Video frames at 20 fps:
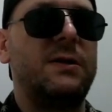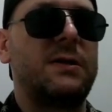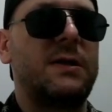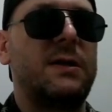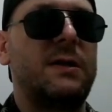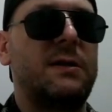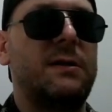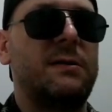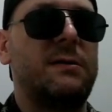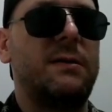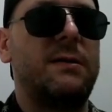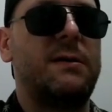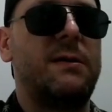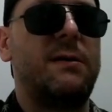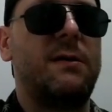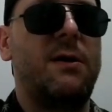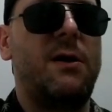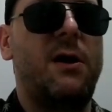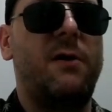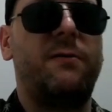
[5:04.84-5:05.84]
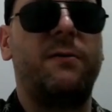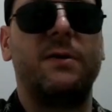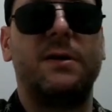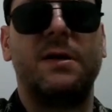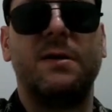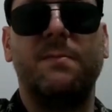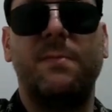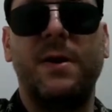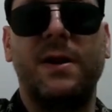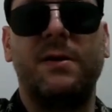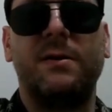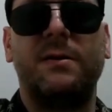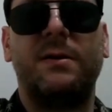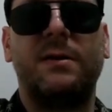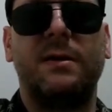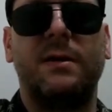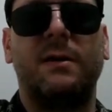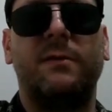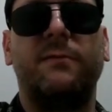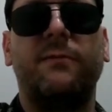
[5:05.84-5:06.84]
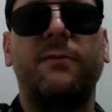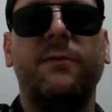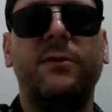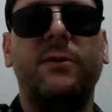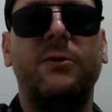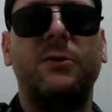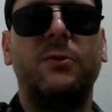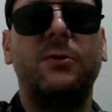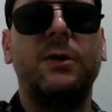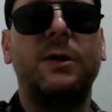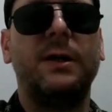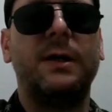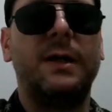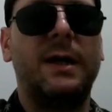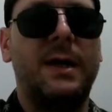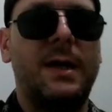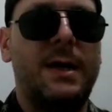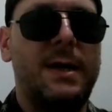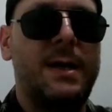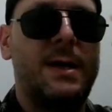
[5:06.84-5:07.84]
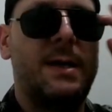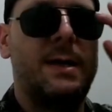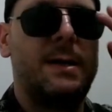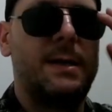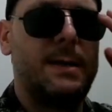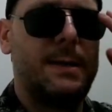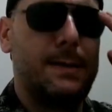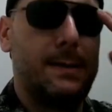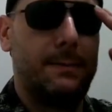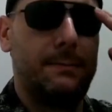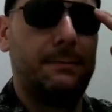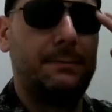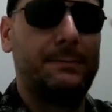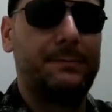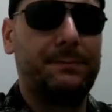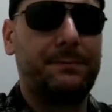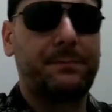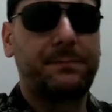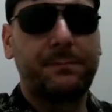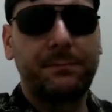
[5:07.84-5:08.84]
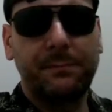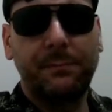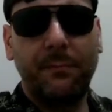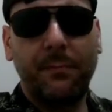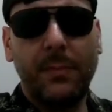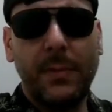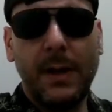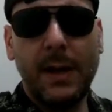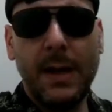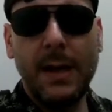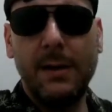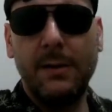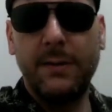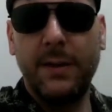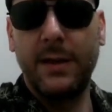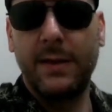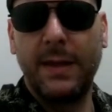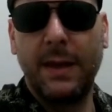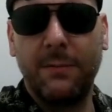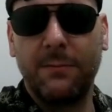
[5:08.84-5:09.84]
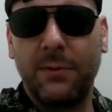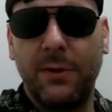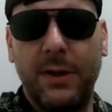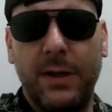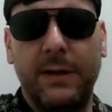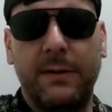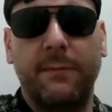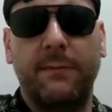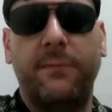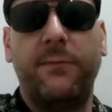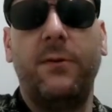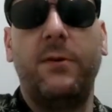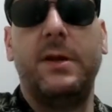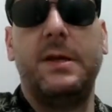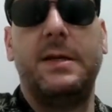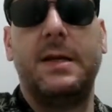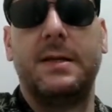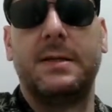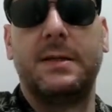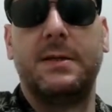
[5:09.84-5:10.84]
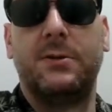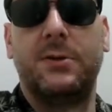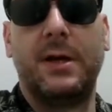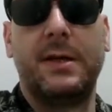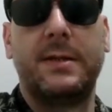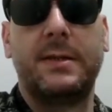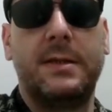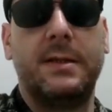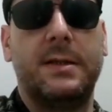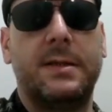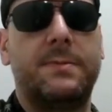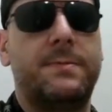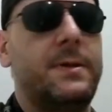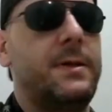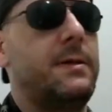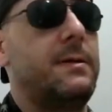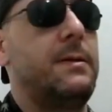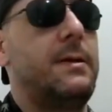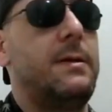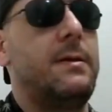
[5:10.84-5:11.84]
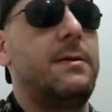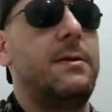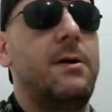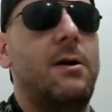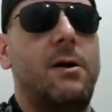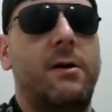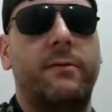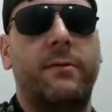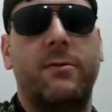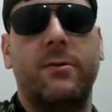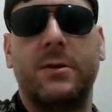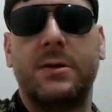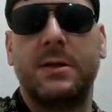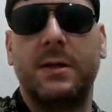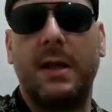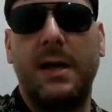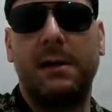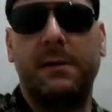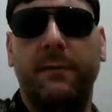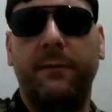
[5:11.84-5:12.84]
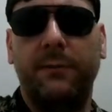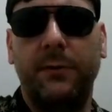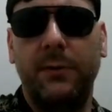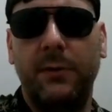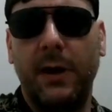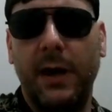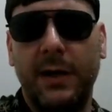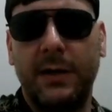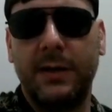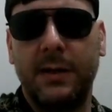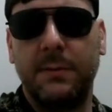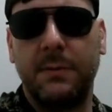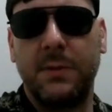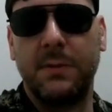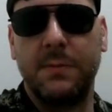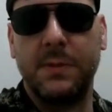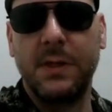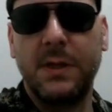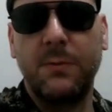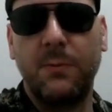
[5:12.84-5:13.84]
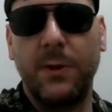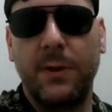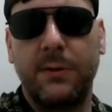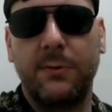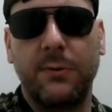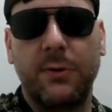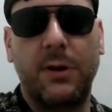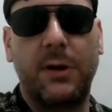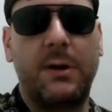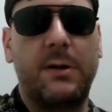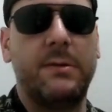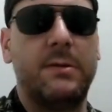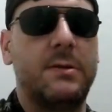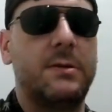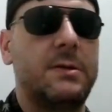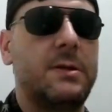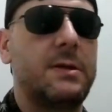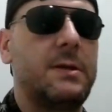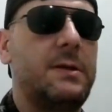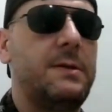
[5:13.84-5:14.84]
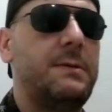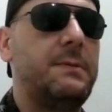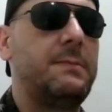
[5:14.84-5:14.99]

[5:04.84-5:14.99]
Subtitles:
is often compared to flu. Um, I don't think that really fully does it justice, but there are, of course, a lot of flu-like symptoms in withdrawal. There's